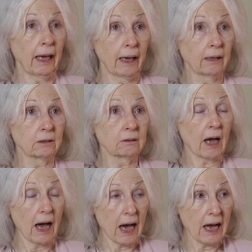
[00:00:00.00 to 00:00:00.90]
and
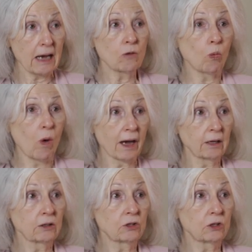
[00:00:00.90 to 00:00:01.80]
I
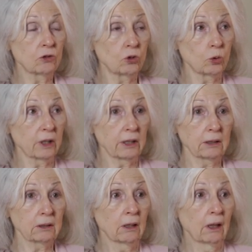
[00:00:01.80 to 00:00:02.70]
wanted to do
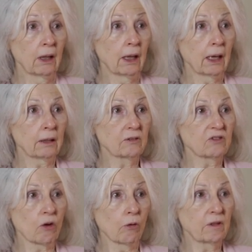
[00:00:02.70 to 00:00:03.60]
it
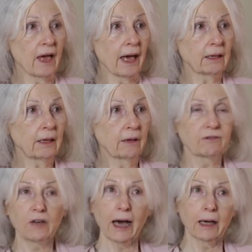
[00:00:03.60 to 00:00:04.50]
so that
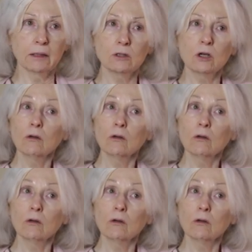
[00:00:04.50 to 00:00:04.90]
if God